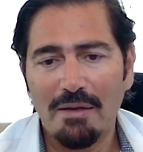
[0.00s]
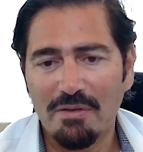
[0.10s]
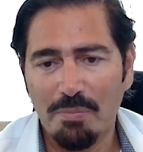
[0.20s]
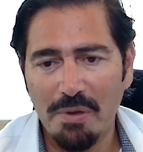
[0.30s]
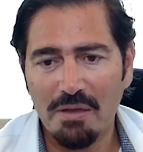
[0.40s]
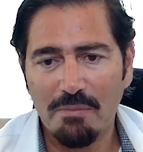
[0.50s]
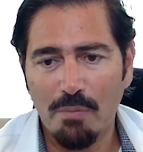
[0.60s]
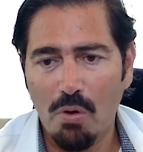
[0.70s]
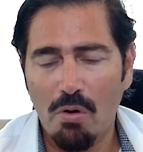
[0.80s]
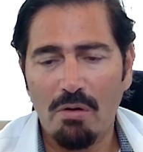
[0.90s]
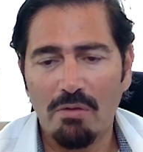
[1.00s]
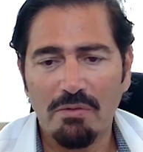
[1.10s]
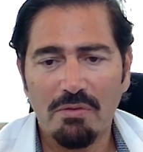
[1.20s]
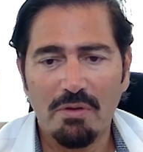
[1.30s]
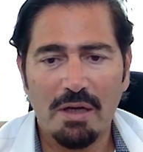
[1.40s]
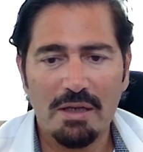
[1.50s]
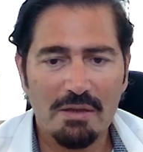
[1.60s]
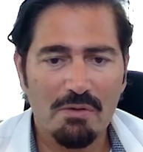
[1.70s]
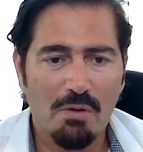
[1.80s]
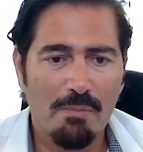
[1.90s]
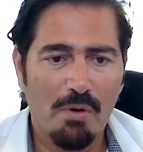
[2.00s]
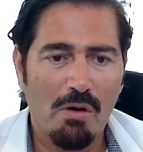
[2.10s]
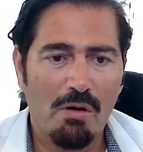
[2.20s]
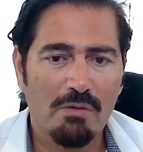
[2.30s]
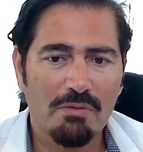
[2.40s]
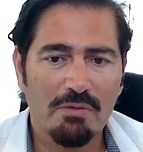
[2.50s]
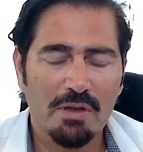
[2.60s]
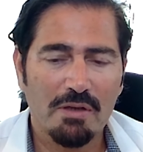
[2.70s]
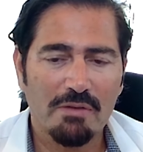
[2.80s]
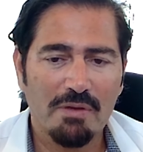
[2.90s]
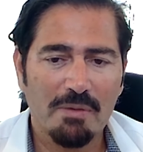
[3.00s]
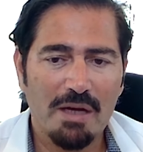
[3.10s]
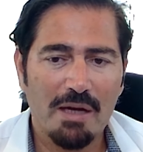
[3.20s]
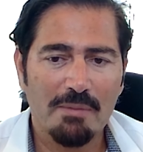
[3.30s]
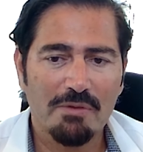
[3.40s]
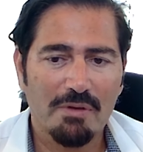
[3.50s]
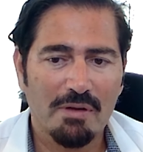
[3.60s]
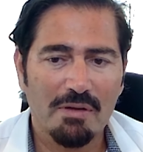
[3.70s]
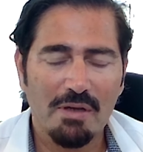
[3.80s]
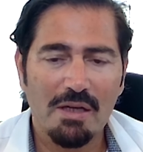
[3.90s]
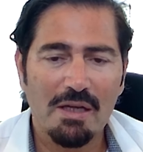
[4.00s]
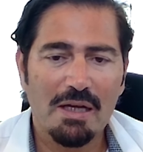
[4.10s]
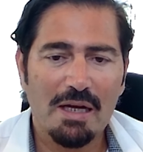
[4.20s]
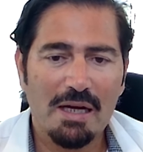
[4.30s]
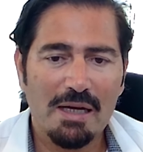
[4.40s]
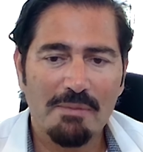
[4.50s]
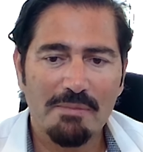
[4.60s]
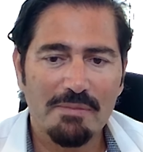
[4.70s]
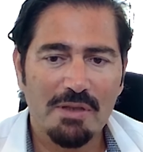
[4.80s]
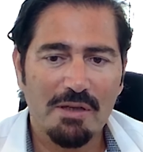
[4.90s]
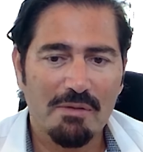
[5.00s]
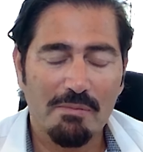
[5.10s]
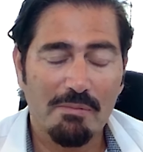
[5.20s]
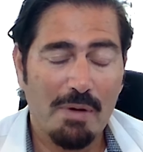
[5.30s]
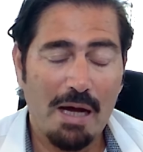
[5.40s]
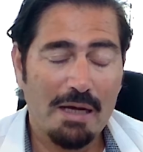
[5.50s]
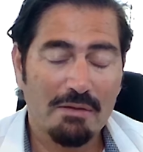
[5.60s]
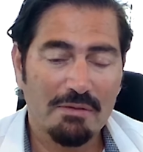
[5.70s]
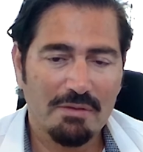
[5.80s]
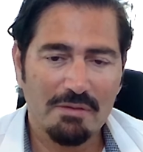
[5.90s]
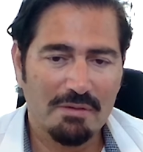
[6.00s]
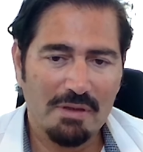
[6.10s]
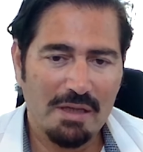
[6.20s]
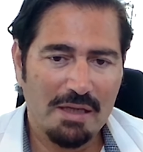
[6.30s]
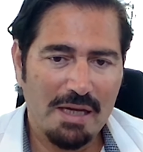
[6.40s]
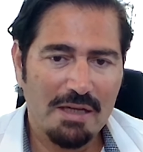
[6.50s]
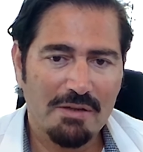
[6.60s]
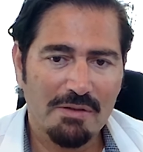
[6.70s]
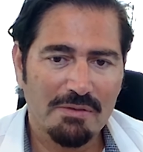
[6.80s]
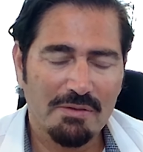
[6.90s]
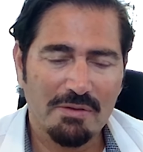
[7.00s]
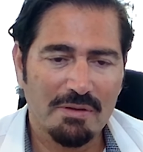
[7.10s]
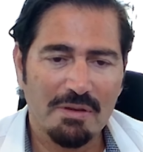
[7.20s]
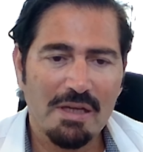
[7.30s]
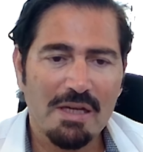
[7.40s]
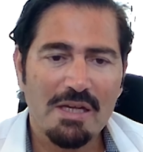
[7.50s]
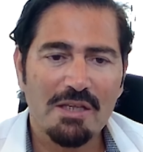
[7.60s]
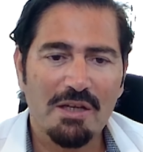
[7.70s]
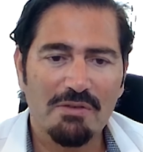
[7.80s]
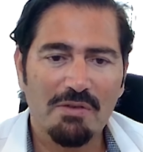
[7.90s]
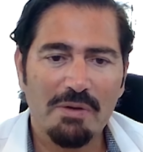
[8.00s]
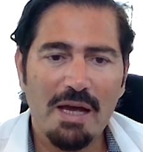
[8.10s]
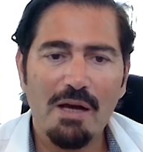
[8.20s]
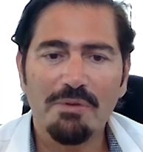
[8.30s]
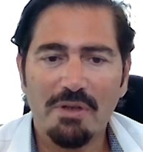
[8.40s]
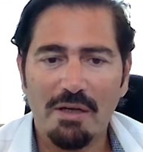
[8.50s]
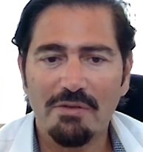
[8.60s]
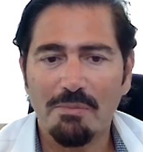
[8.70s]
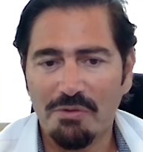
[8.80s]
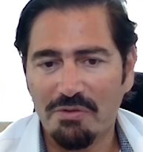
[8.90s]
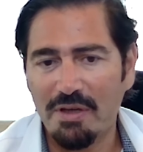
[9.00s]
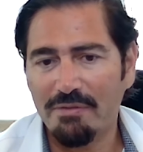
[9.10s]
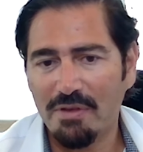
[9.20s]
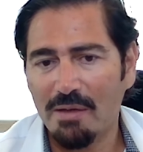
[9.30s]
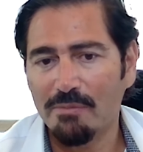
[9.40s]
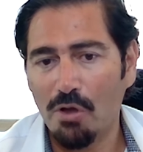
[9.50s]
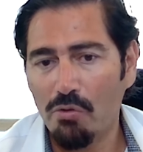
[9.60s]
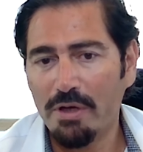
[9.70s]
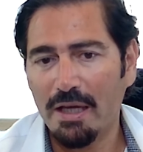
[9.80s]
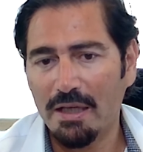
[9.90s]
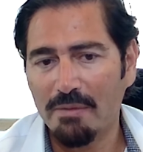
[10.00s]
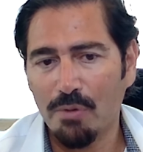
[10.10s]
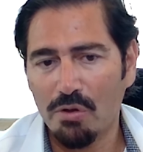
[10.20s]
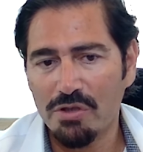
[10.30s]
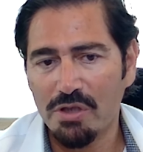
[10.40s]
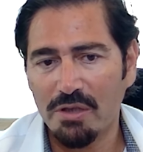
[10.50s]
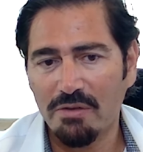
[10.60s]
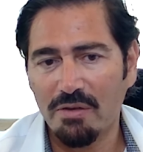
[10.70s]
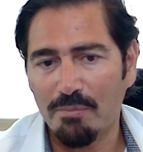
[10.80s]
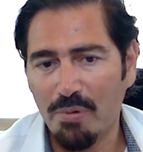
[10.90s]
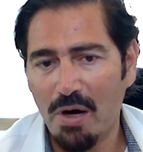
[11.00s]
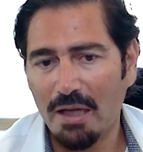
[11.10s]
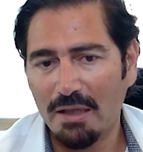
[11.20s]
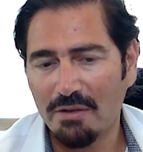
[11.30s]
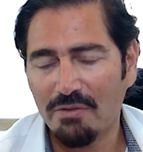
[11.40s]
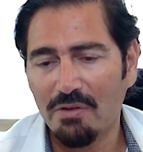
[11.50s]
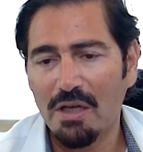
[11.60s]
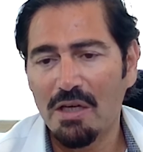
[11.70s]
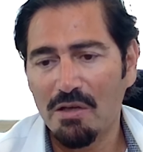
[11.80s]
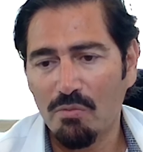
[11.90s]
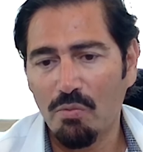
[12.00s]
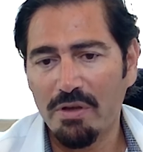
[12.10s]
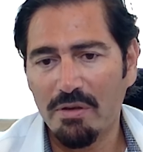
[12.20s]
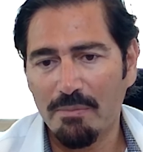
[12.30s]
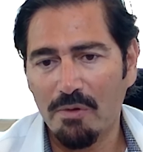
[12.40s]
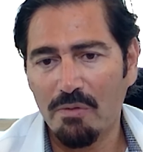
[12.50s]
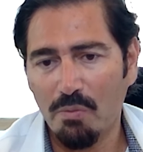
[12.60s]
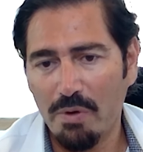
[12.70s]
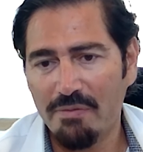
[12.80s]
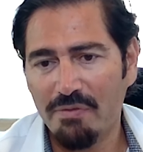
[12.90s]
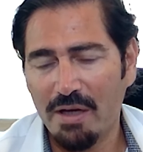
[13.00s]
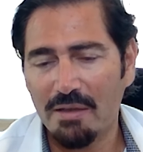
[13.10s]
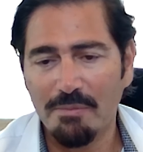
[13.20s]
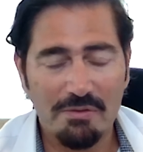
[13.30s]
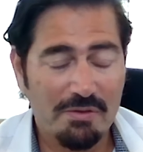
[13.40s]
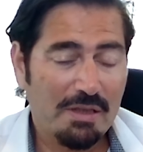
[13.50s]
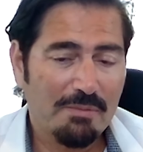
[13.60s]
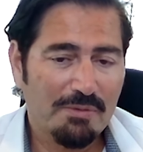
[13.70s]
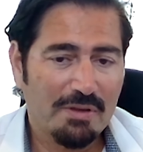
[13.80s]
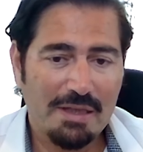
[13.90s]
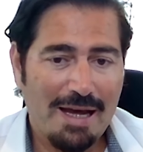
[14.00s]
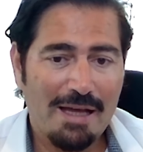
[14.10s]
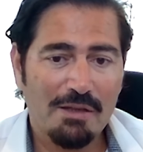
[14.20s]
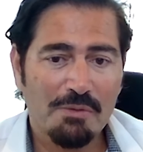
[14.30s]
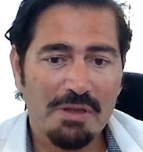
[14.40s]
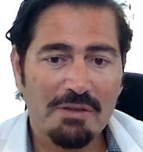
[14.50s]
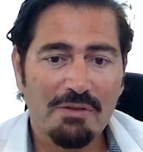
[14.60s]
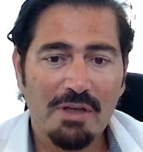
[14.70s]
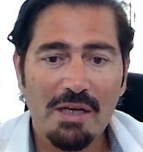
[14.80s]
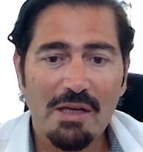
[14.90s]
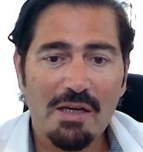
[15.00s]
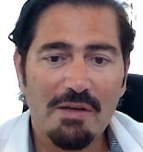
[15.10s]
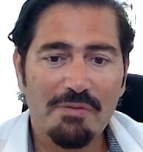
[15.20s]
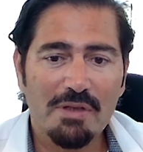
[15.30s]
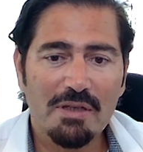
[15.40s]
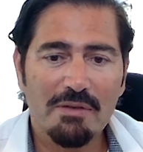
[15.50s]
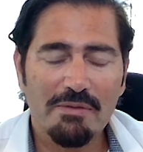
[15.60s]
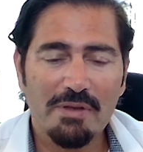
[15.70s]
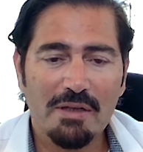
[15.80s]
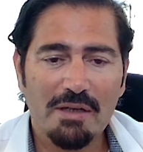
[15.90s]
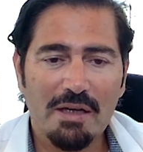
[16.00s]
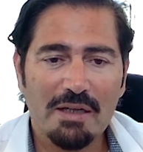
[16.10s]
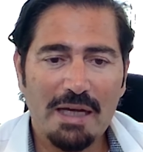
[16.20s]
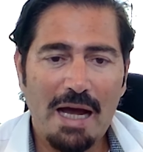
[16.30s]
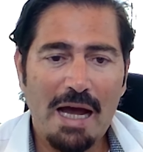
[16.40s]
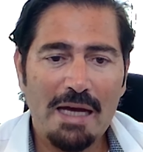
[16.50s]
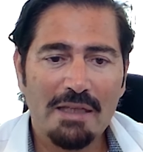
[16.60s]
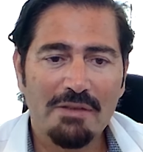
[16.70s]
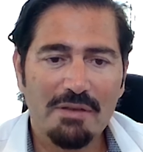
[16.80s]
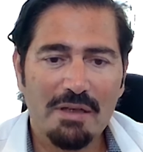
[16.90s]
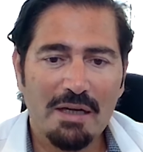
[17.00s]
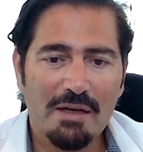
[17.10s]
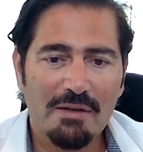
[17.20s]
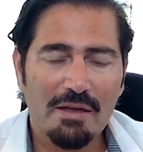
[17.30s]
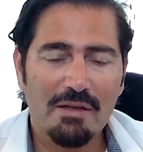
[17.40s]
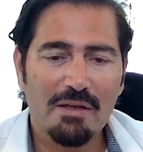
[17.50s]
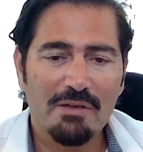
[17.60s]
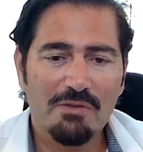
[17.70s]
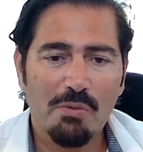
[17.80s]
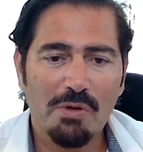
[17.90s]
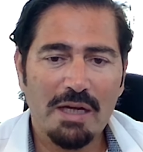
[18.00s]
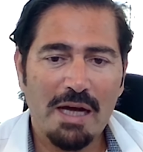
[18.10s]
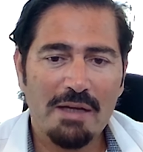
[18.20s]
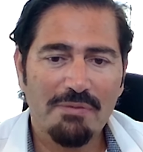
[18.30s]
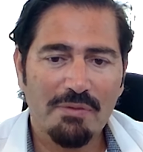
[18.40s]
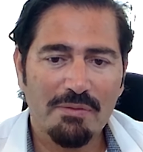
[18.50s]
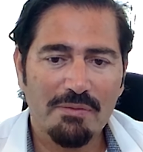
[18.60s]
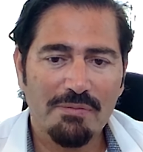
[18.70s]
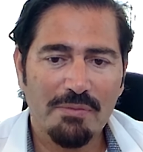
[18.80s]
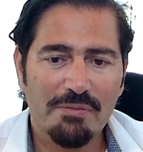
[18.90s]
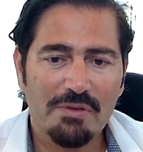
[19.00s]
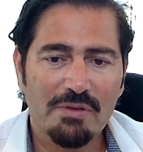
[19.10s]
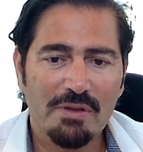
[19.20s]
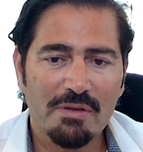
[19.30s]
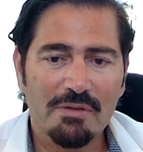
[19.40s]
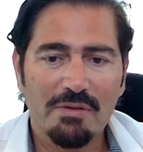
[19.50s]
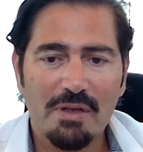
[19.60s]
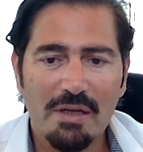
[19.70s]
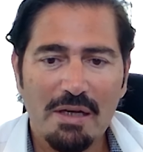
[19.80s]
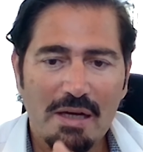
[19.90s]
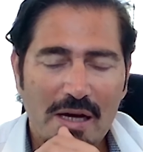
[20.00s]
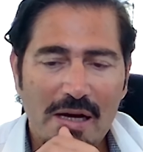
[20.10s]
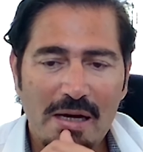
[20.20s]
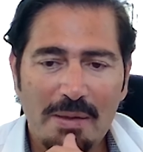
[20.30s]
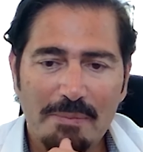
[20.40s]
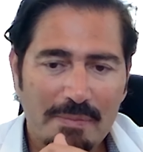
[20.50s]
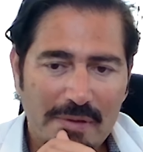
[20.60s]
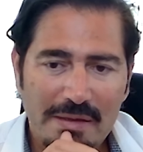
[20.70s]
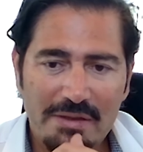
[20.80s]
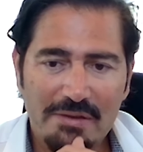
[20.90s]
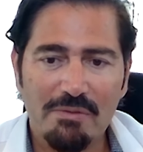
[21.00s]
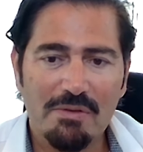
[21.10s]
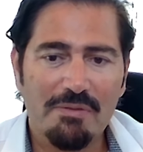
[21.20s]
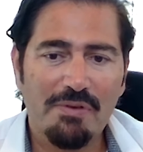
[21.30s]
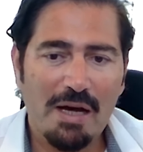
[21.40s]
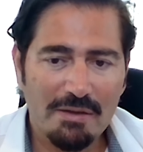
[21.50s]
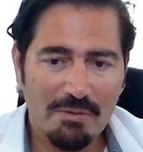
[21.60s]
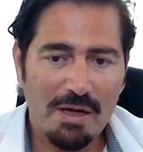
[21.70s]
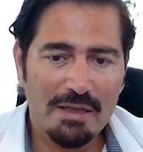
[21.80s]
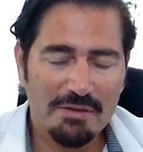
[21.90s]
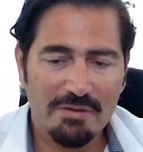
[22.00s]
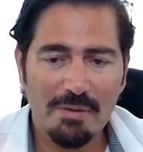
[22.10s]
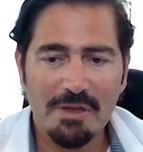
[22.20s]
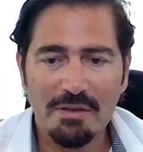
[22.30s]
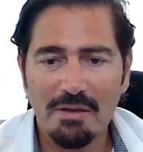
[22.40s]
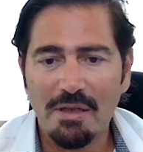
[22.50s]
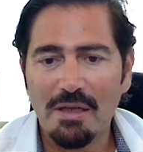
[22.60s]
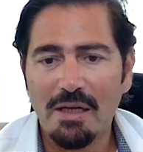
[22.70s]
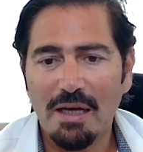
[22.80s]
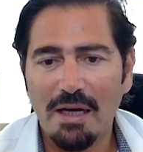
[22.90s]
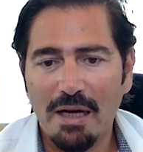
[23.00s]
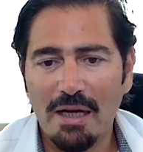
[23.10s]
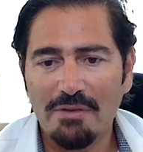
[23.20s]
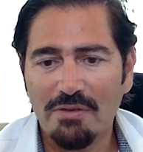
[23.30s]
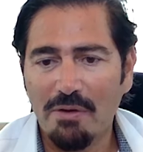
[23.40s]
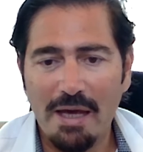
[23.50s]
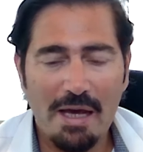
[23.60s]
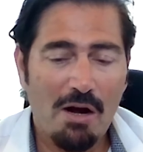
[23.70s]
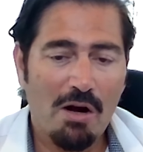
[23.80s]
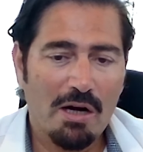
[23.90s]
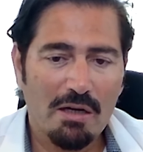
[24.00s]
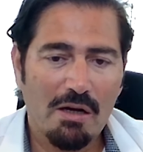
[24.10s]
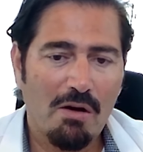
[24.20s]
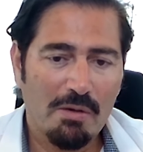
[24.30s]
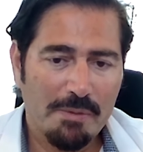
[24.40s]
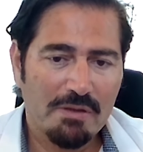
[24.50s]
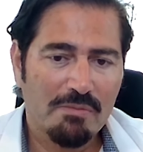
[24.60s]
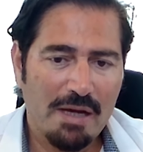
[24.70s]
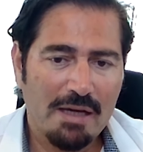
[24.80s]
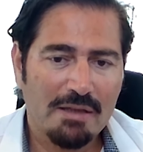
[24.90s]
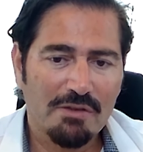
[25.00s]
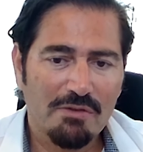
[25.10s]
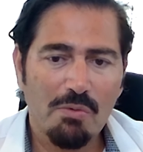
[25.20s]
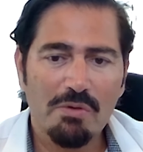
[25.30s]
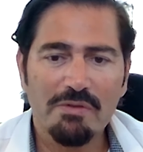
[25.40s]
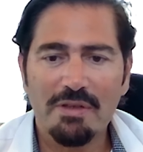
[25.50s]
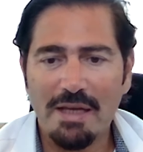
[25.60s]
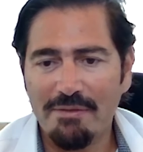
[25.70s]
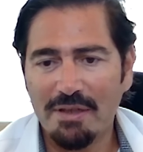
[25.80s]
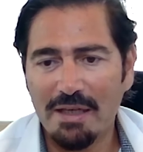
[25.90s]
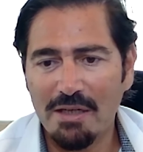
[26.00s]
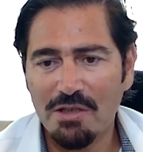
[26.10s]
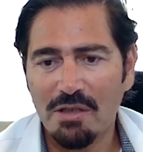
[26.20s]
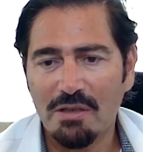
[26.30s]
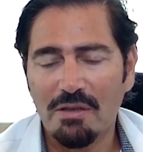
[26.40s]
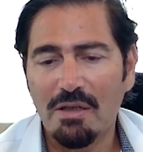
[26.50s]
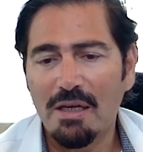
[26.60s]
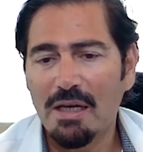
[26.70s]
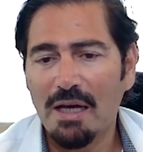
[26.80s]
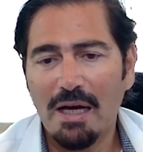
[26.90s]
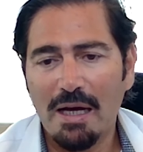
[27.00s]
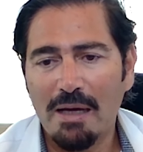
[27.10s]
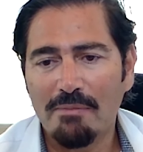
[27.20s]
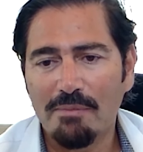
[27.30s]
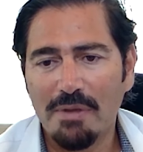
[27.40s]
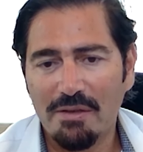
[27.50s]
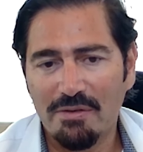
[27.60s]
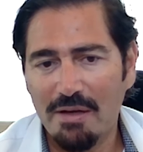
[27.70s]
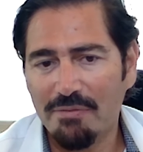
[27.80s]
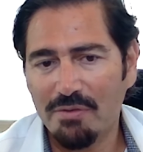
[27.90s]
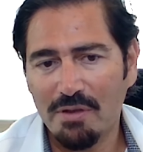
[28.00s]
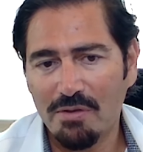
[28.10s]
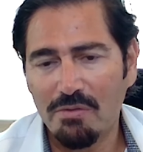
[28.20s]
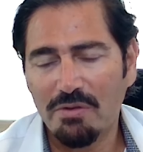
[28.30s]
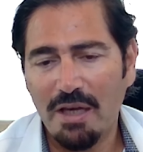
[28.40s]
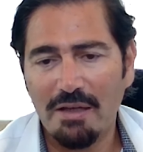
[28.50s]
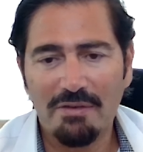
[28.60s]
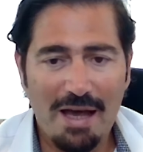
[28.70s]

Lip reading: these big malls, indoor malls, you know, sometimes are, you know, miles and acres. And, you know, so it helps customers save time locating merchants and products with the wayfinding. Museums and galleries. If you think of a guide, a tour guide for visitors to find the right exhibit. So AR, augmented reality tours and navigation is definitely a use case.